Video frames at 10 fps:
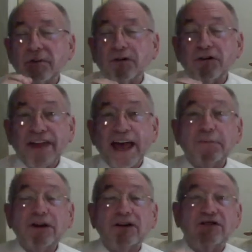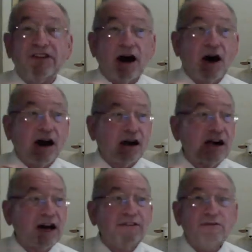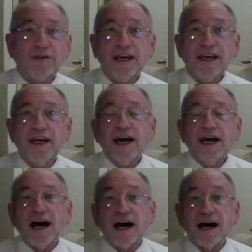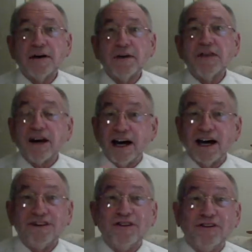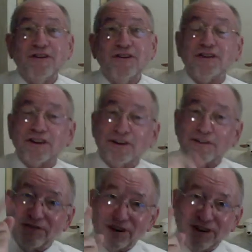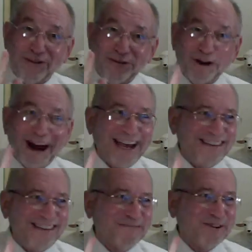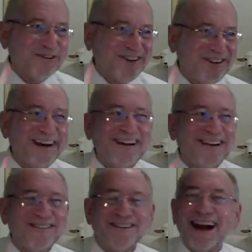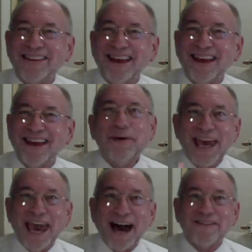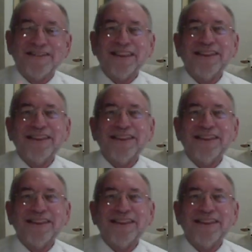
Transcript: established our country, the Constitution, the first right, the most cherished right we have